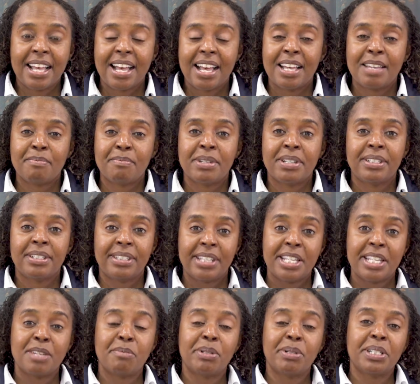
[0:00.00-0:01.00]
I'm a
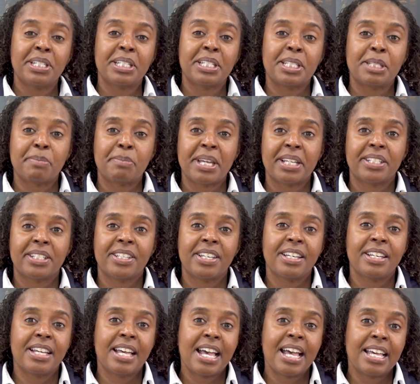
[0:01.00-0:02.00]
senior building inspector
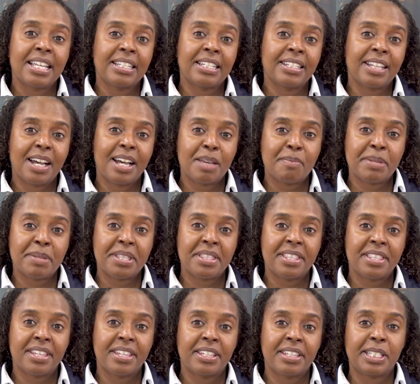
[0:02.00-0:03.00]
and I'm in
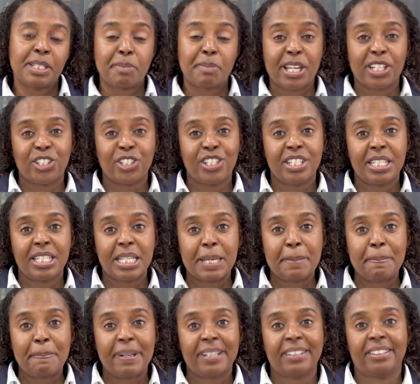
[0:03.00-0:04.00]
the inspection team.